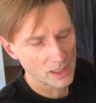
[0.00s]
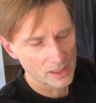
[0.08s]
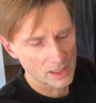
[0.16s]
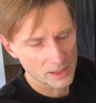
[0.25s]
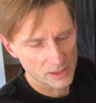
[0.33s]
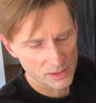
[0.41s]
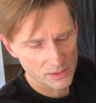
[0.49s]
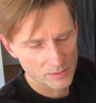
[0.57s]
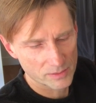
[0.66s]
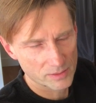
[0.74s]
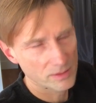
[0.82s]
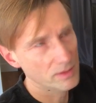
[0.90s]
a nice
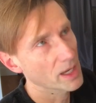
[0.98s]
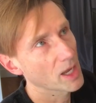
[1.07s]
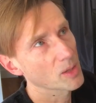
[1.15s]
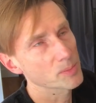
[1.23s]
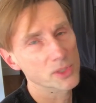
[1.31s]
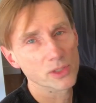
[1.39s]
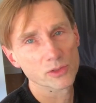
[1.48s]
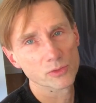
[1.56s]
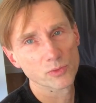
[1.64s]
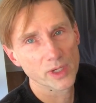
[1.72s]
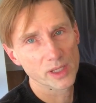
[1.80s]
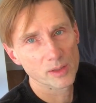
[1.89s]
help to your
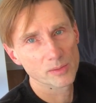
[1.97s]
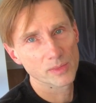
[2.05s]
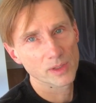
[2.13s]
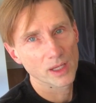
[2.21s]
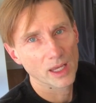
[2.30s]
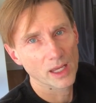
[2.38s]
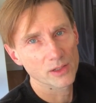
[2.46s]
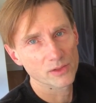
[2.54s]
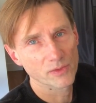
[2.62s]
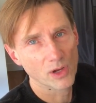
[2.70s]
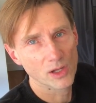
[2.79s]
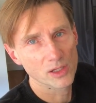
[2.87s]
rhythm and your
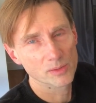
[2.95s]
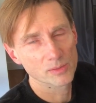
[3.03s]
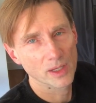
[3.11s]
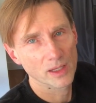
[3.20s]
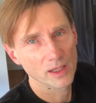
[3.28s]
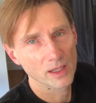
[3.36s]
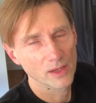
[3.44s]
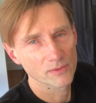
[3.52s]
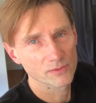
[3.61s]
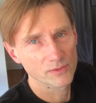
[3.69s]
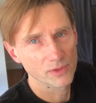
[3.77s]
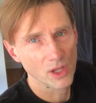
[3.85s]
volume
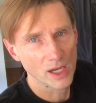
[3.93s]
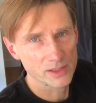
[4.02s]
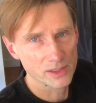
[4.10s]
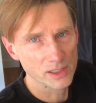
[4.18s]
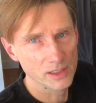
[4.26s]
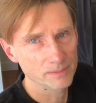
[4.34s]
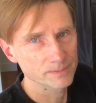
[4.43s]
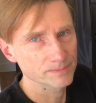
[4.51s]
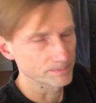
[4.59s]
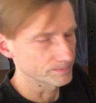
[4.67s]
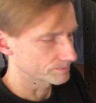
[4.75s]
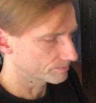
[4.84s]
and velocity
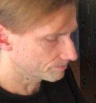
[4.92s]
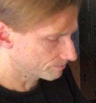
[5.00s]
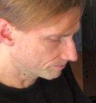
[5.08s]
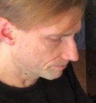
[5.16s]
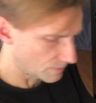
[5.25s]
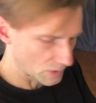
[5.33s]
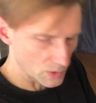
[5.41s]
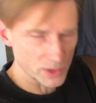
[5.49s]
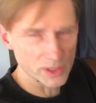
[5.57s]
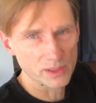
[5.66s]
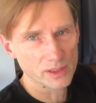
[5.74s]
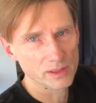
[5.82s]

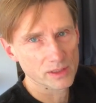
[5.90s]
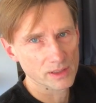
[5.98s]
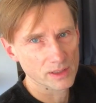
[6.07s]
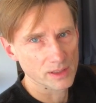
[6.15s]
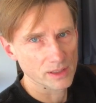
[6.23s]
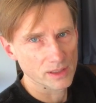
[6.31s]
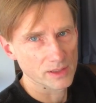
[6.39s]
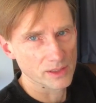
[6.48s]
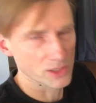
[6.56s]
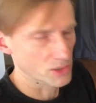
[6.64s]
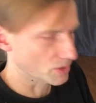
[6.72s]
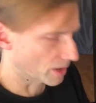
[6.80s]
using
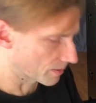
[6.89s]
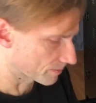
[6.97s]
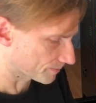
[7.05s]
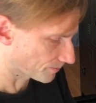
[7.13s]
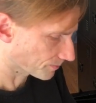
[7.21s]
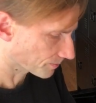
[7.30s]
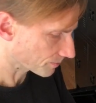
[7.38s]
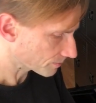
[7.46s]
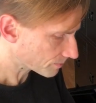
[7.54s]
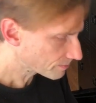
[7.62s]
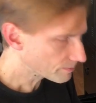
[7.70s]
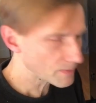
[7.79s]
this joint.
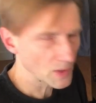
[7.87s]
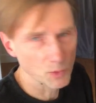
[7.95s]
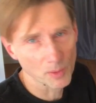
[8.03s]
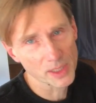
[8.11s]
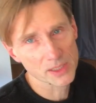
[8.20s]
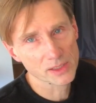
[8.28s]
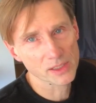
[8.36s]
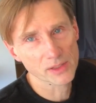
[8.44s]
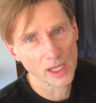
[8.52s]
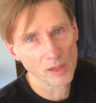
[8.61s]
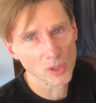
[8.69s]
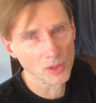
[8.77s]
Well, basically
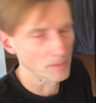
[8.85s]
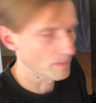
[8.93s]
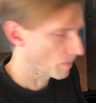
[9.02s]
the elbow.